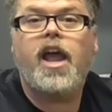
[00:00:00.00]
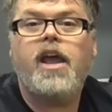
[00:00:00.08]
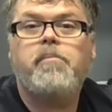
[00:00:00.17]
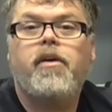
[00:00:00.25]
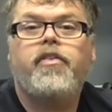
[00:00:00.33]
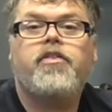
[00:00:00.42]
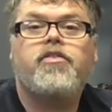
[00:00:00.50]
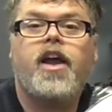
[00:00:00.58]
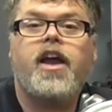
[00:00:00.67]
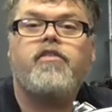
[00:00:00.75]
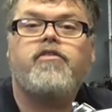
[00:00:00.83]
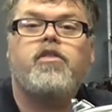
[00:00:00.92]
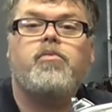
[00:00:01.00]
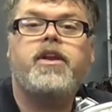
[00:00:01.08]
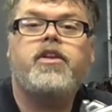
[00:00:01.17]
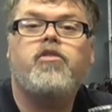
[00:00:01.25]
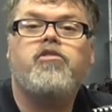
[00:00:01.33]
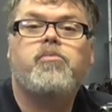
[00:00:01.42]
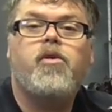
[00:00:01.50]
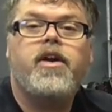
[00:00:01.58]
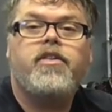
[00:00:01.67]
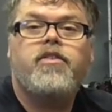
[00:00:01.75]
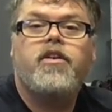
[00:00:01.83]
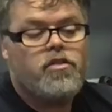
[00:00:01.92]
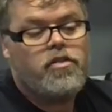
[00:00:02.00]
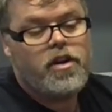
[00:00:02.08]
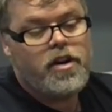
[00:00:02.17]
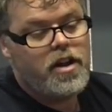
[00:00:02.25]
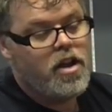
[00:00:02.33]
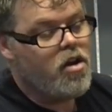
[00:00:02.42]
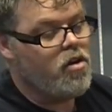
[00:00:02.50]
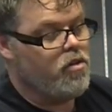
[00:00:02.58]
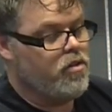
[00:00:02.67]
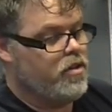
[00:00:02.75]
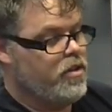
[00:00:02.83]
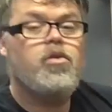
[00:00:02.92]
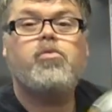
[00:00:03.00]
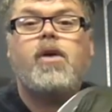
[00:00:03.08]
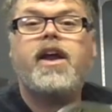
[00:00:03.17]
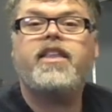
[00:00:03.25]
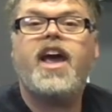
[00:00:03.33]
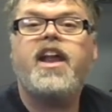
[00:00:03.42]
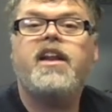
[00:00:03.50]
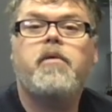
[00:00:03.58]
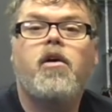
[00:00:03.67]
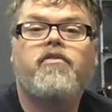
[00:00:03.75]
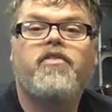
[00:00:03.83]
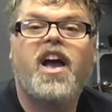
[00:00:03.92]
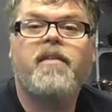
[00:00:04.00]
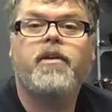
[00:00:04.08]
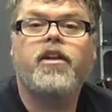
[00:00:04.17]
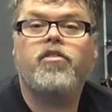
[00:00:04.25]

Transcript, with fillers: tape on the sides for the windows boys so there you go we'll wreck that in about five